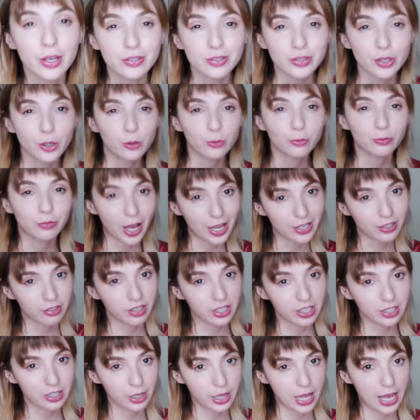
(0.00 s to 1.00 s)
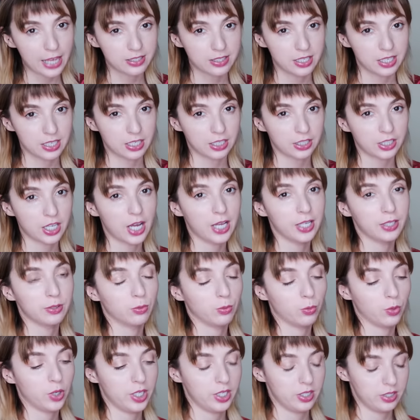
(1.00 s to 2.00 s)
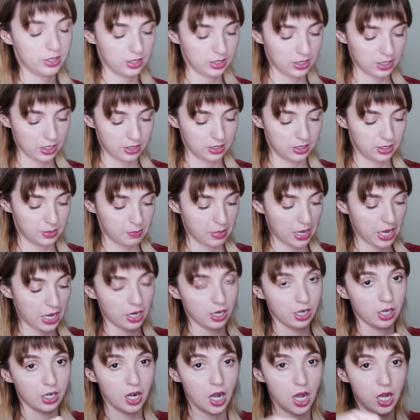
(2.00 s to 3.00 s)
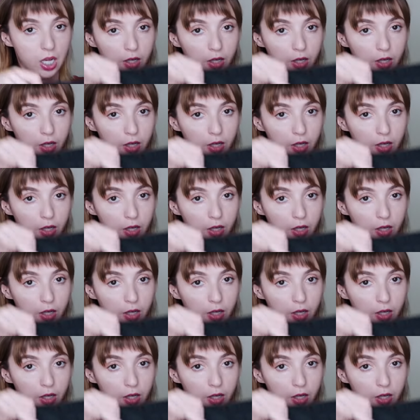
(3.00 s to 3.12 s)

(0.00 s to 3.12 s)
So finally, the last thing I got was this pair